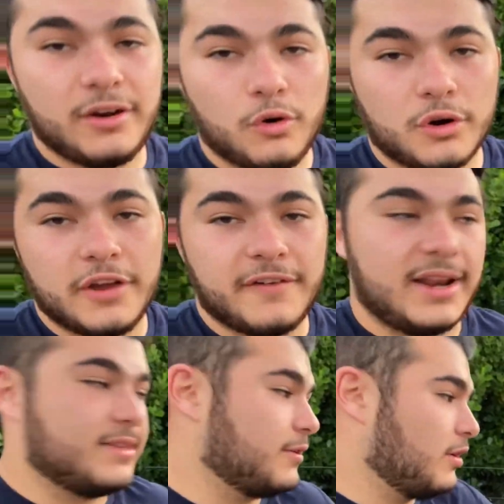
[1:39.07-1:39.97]
or if I
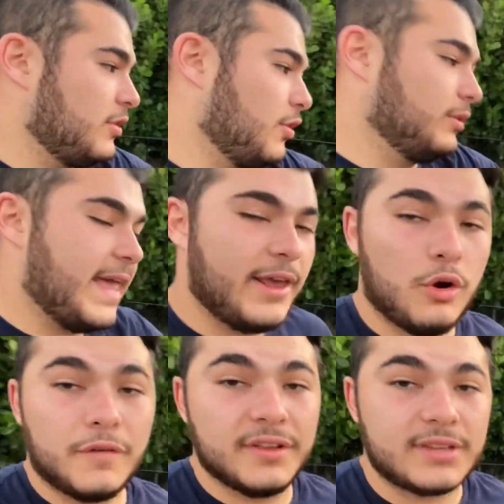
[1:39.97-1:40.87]
need to, you know, lay
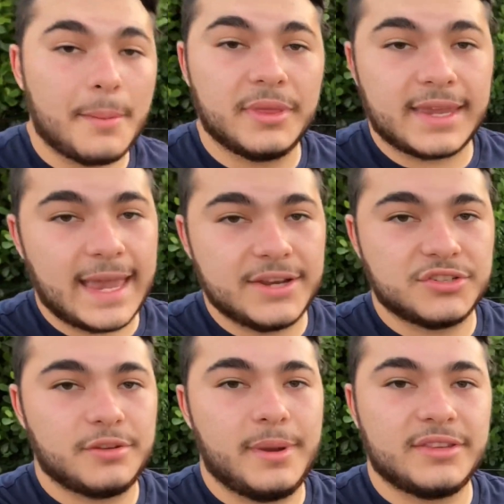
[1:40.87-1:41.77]
over the top of the cage
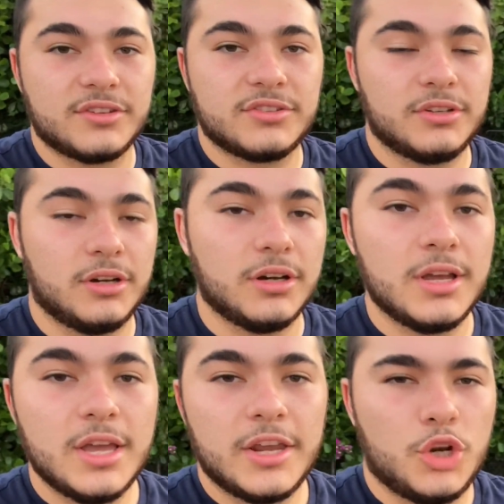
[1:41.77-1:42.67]
just to make this, uh,
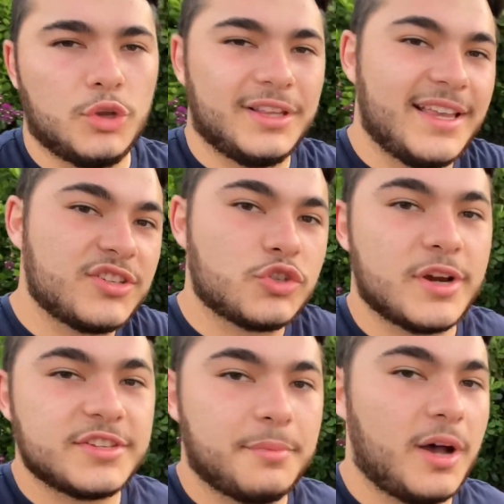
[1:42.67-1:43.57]
you know, the less
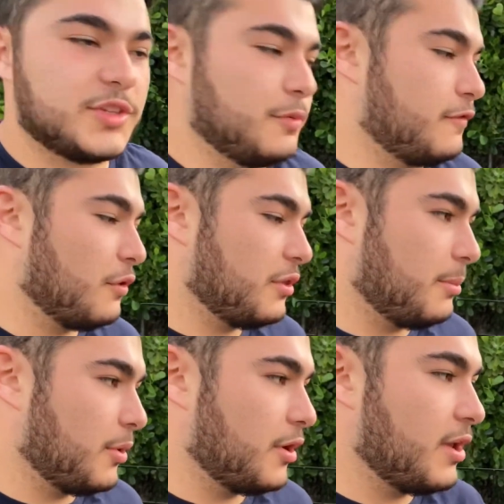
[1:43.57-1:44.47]
stress possible for the
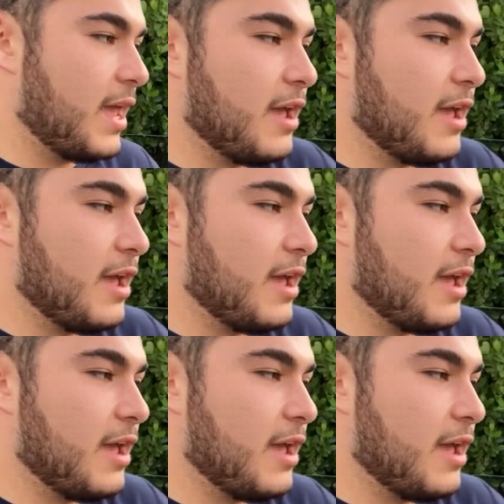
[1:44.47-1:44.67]
bird.